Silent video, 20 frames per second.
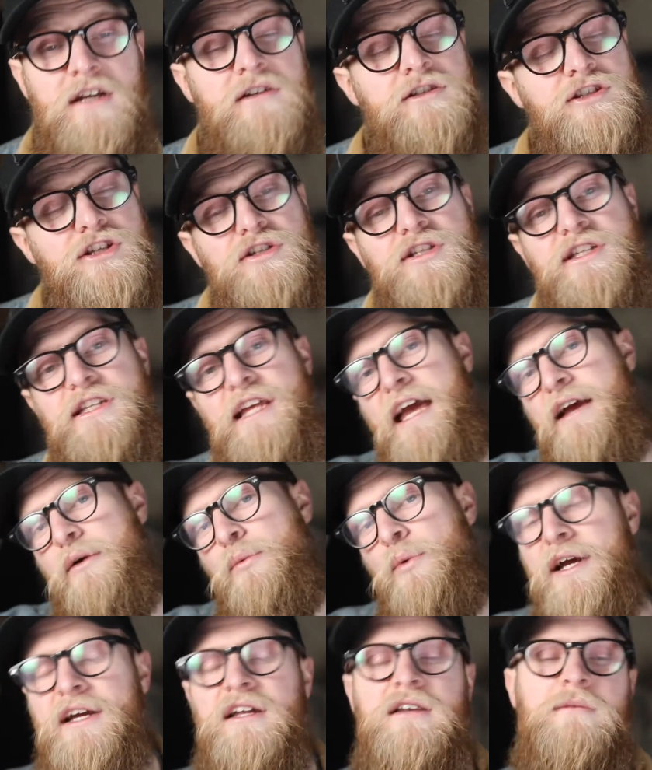So today
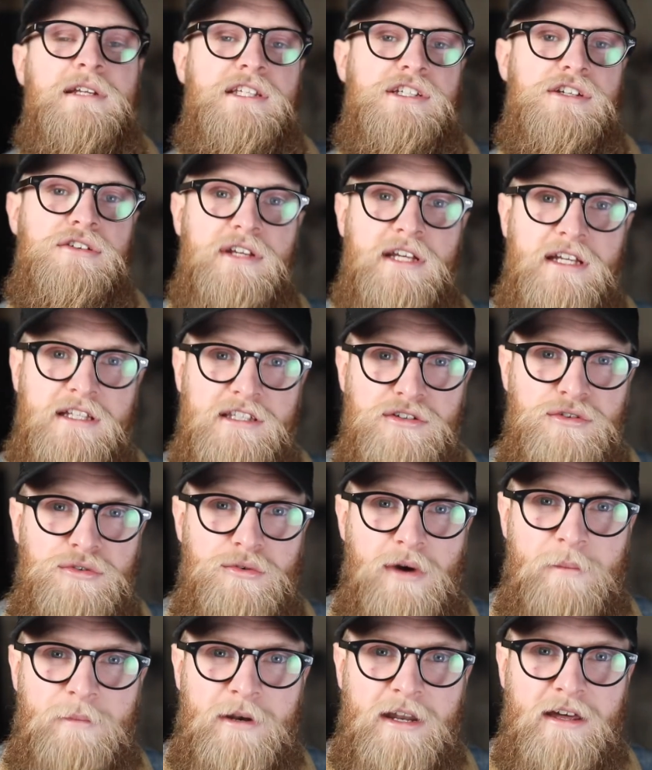we're going to be tuning into a
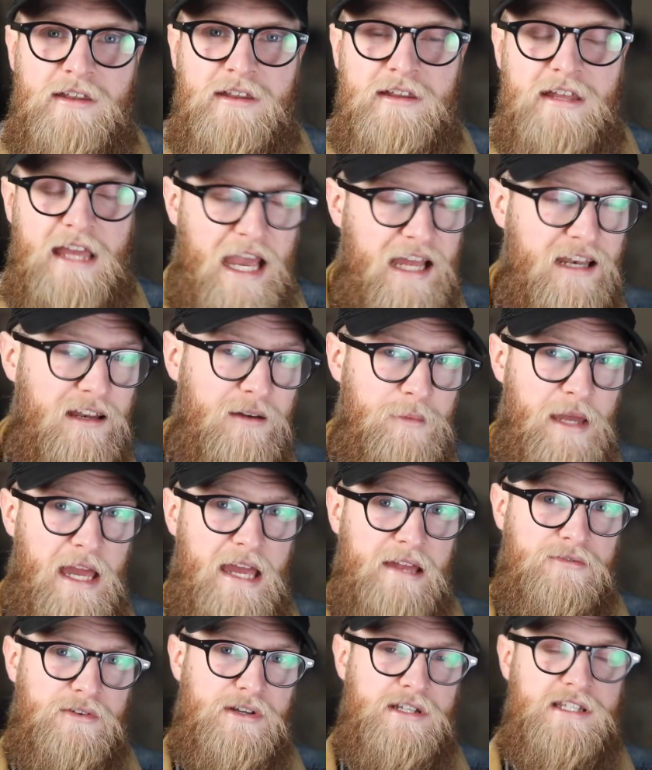webinar that canine
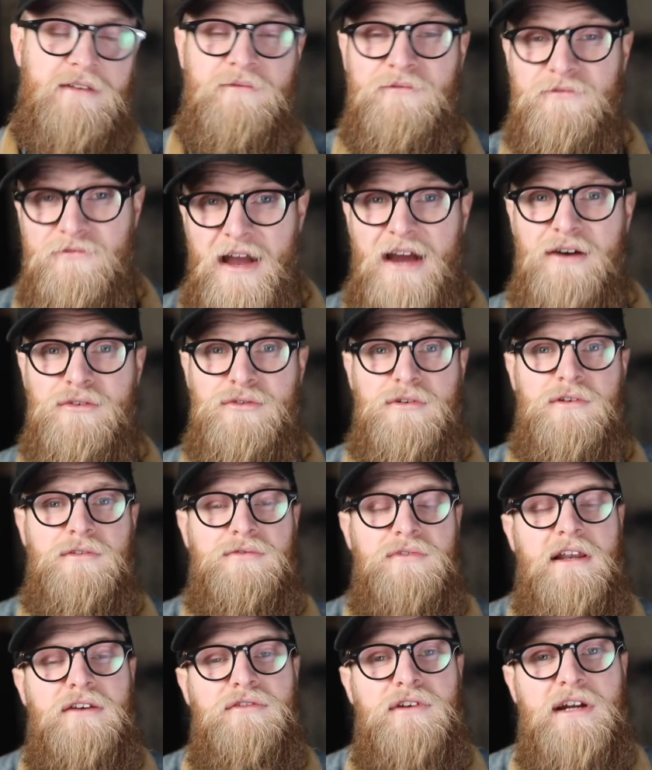behaviorist and founder of
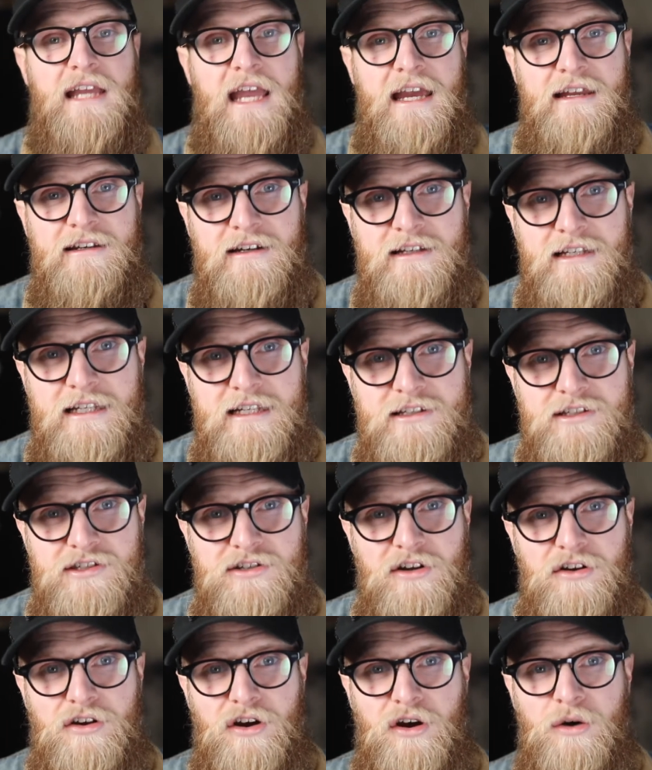
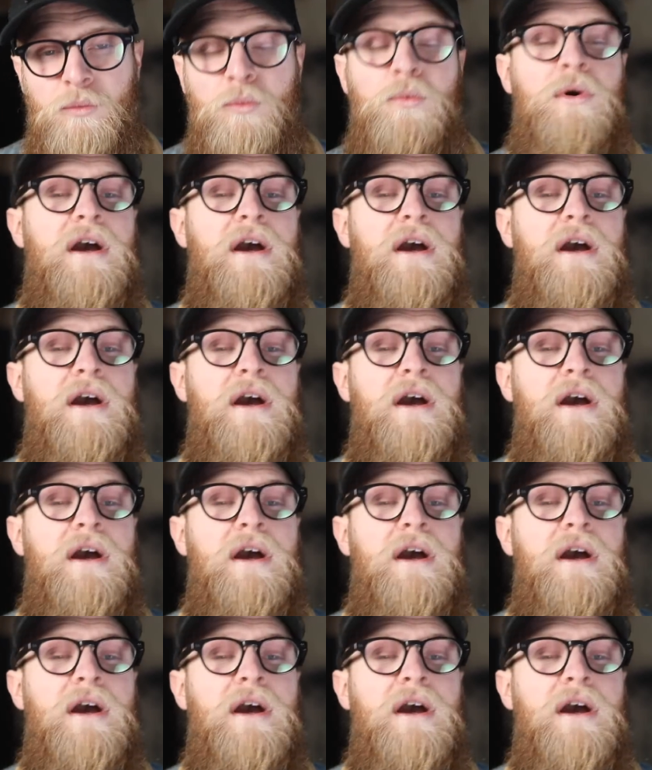FenrirCanineLeaders.com,